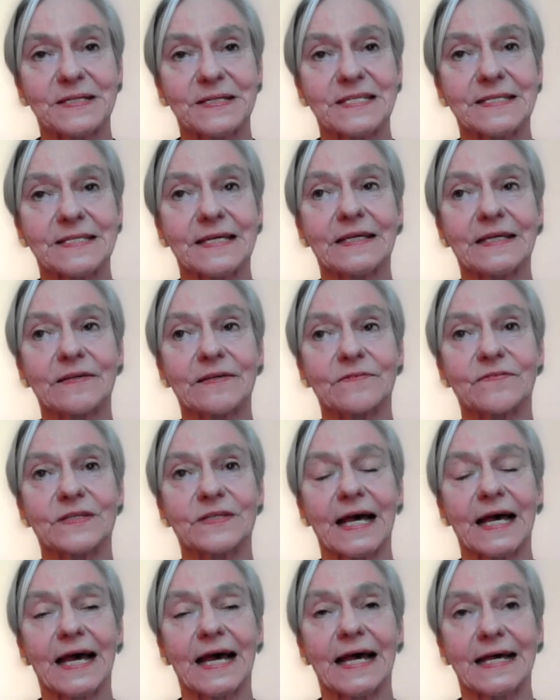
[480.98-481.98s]

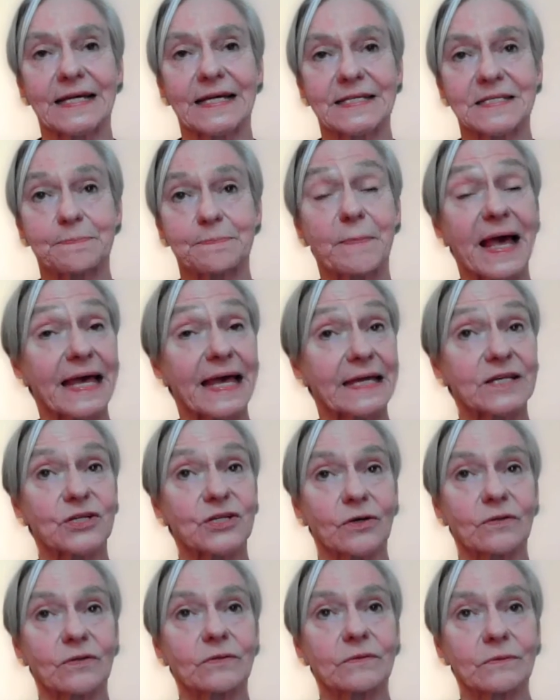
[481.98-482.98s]
perceived as
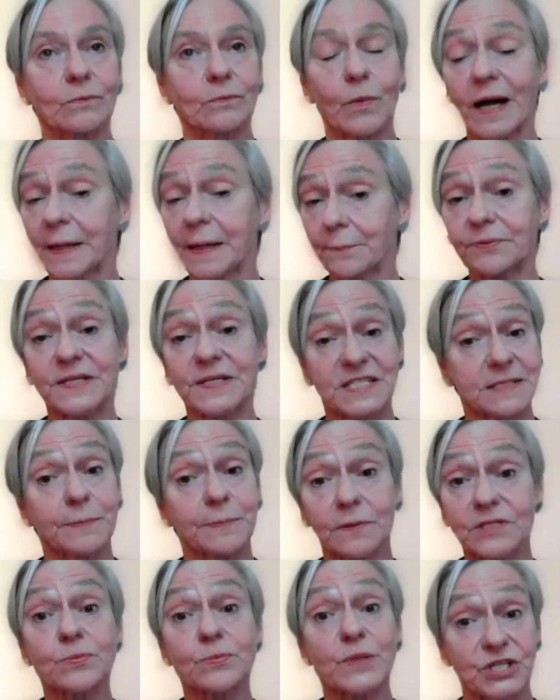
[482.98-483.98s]
made on white
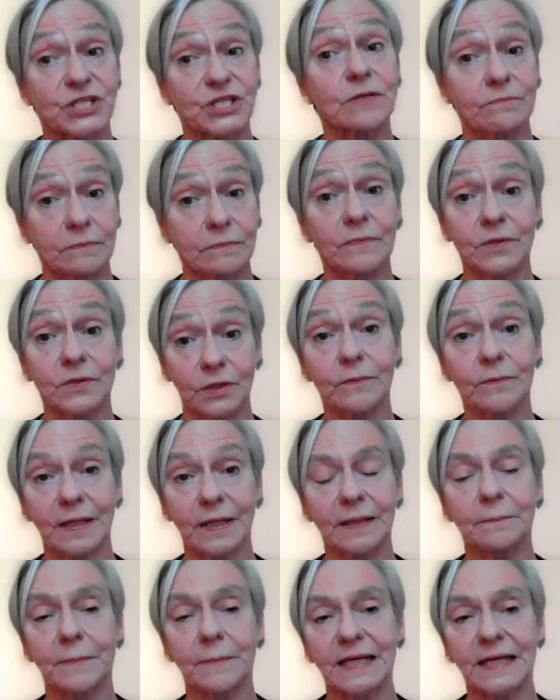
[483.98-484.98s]
principles, which it,
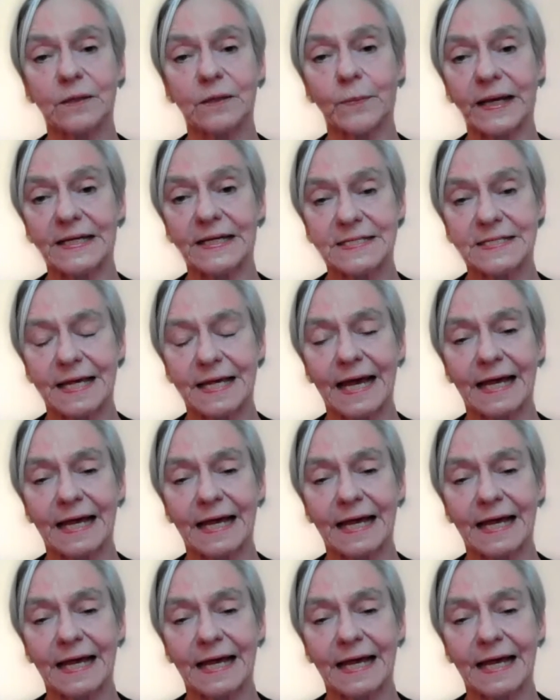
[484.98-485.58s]
in many ways